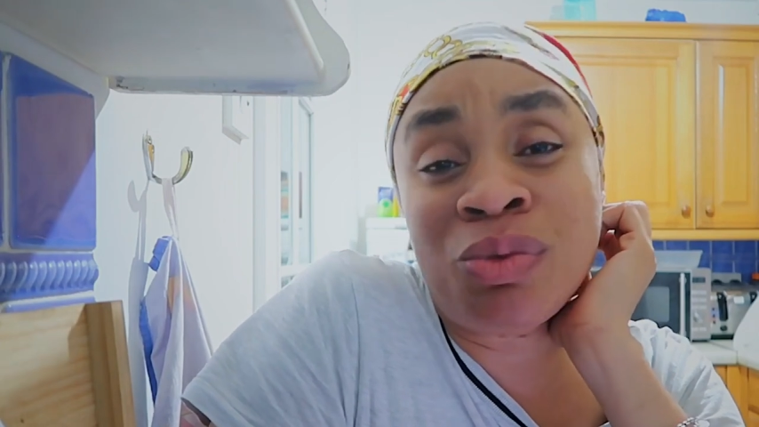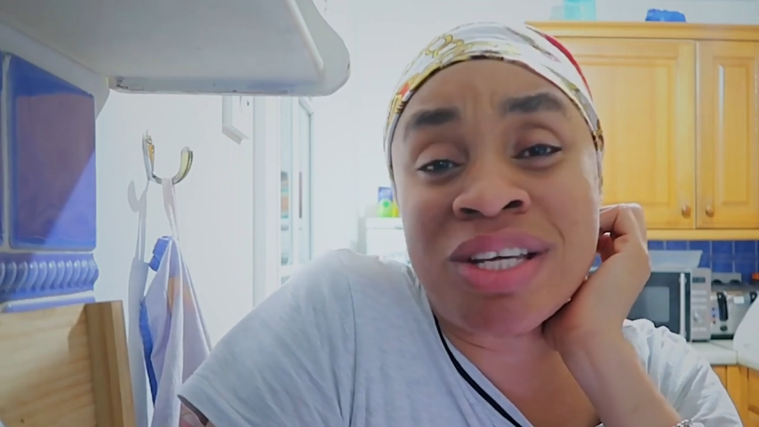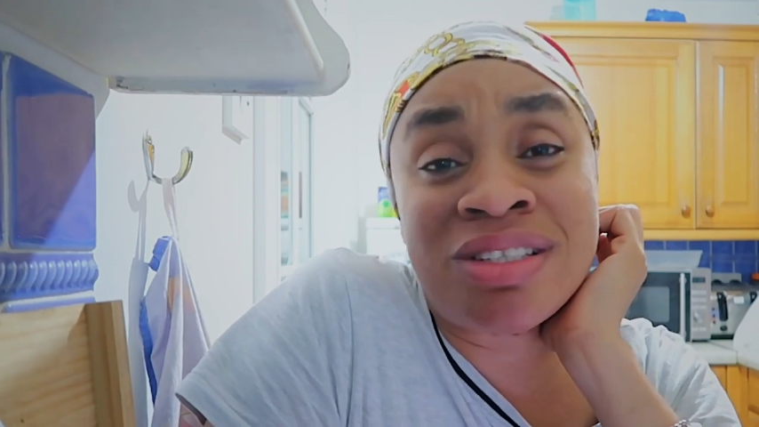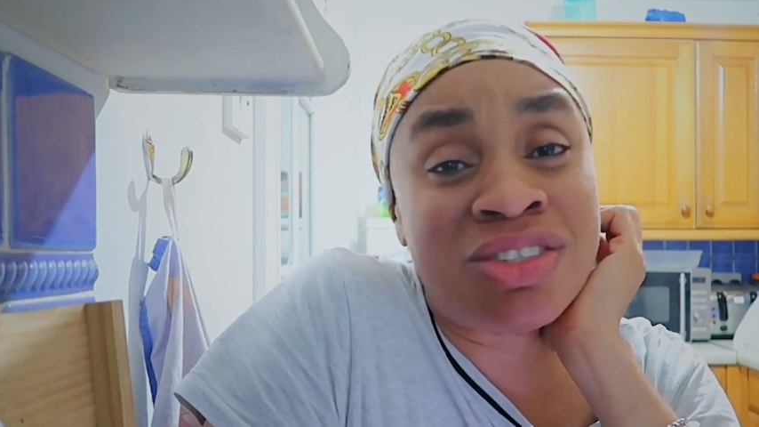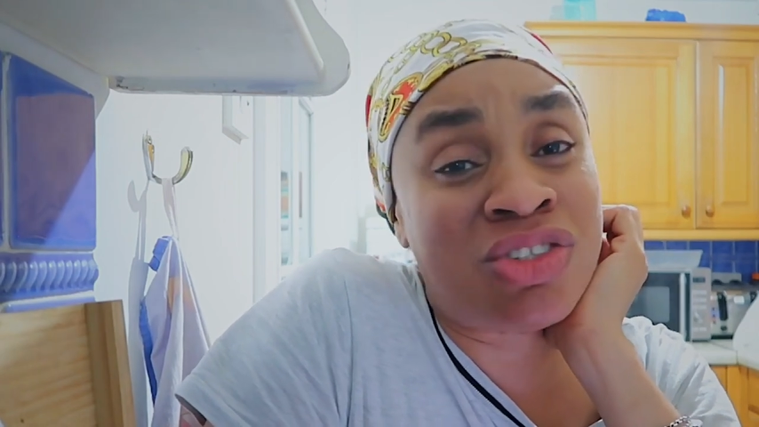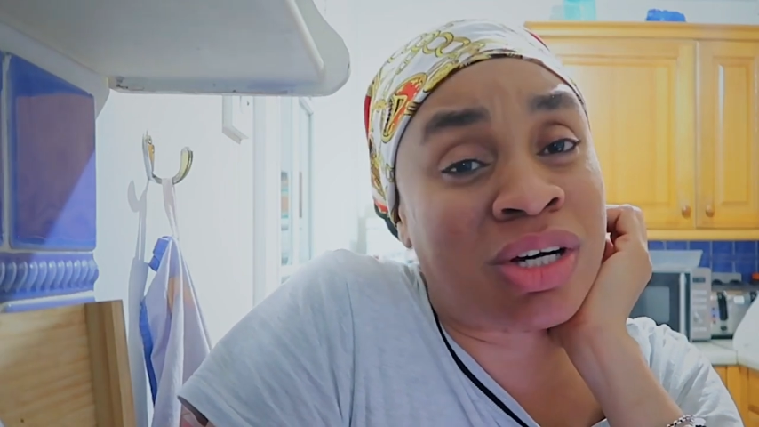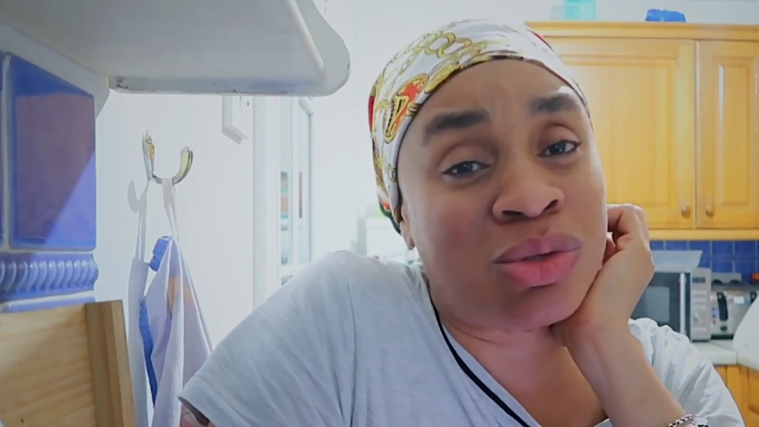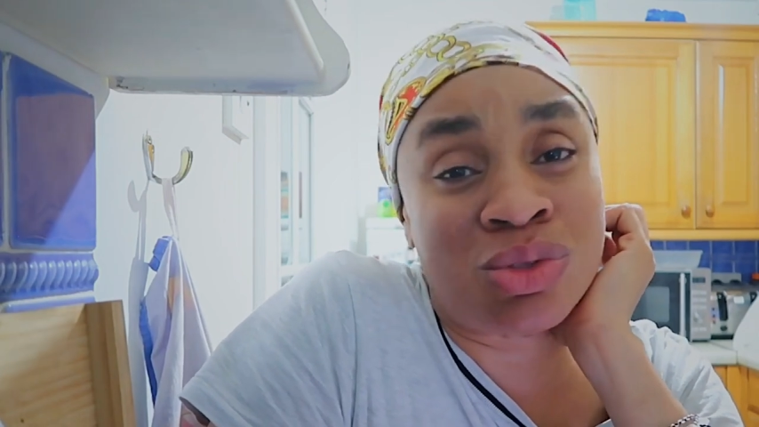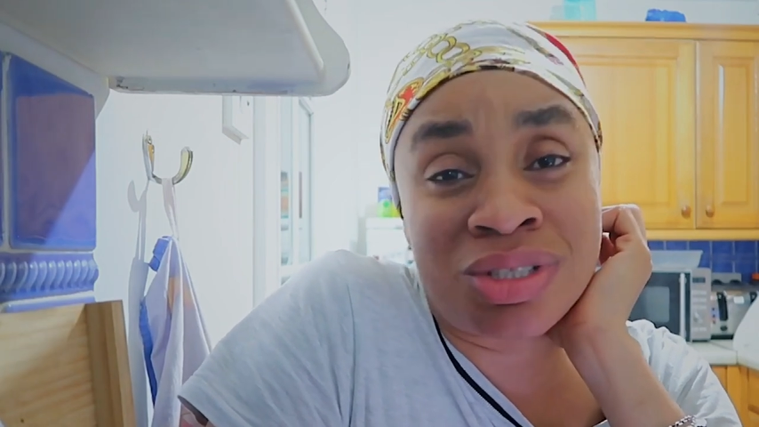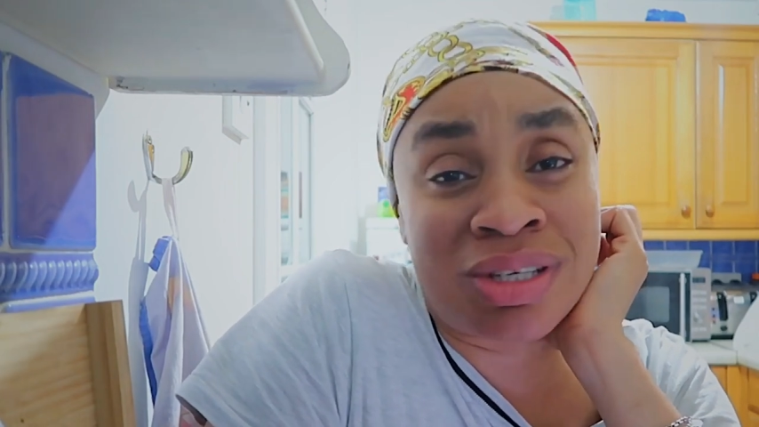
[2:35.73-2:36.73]
Where's this
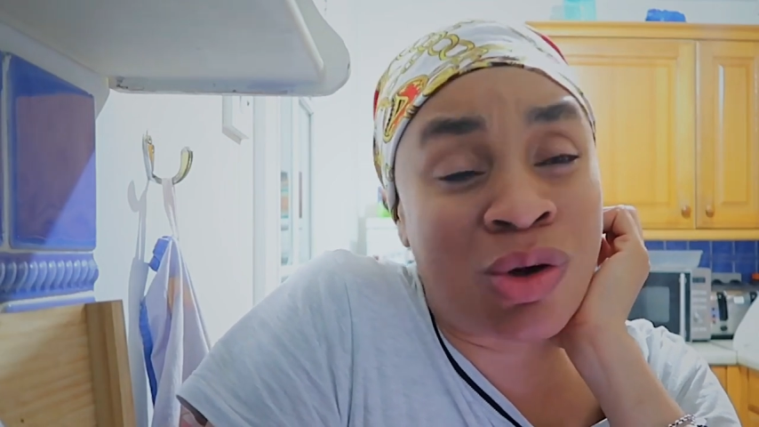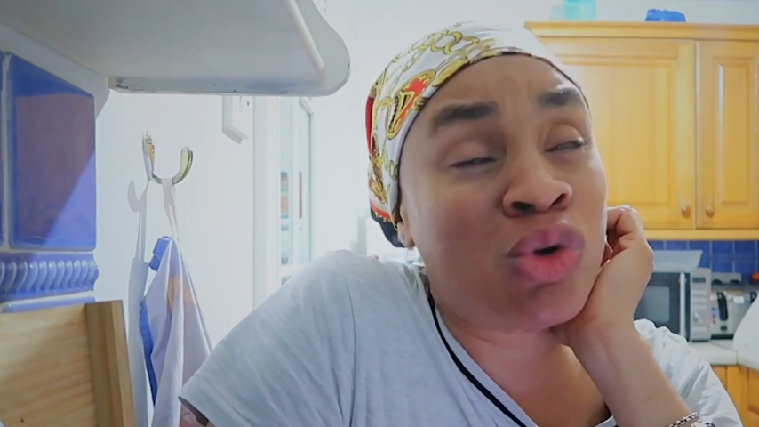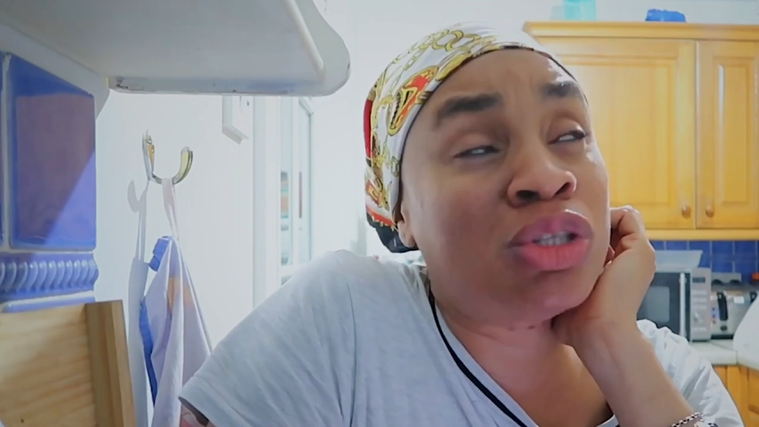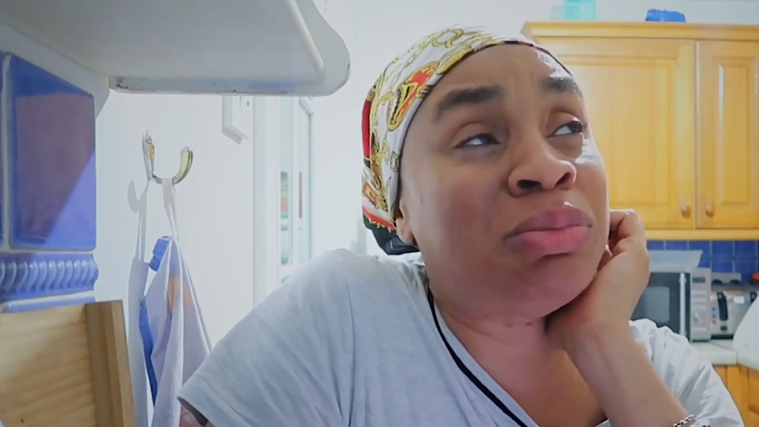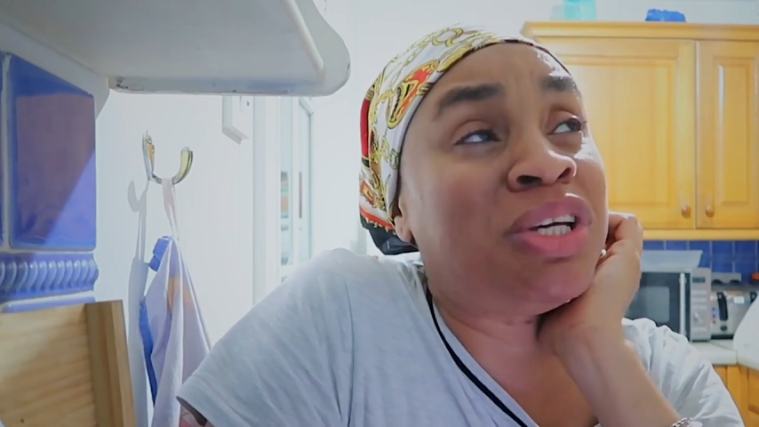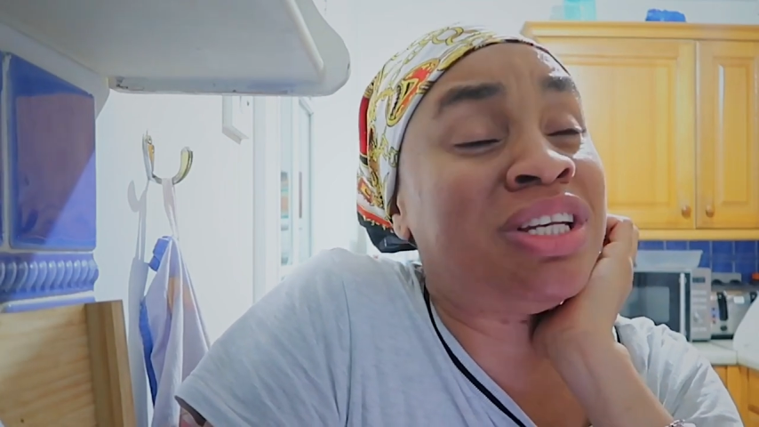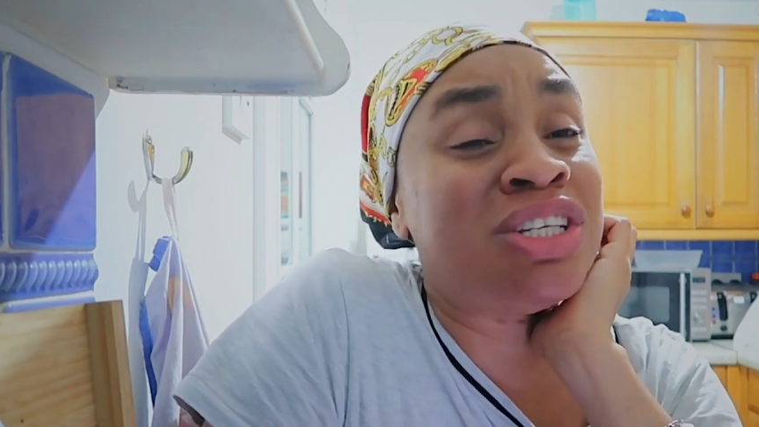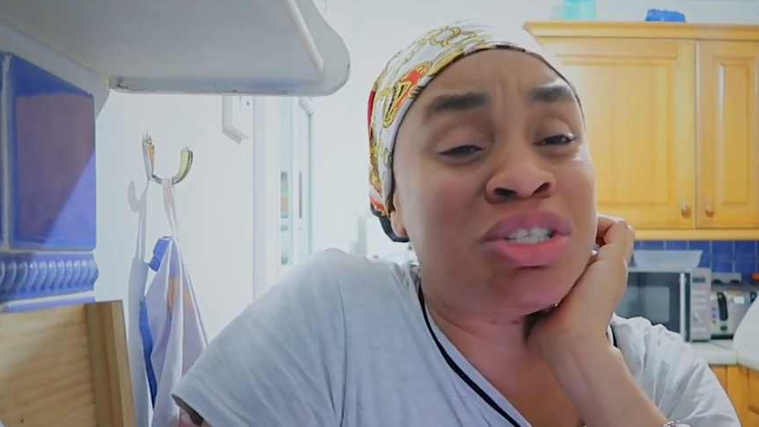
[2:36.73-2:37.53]
jacuzzi? That all the bikini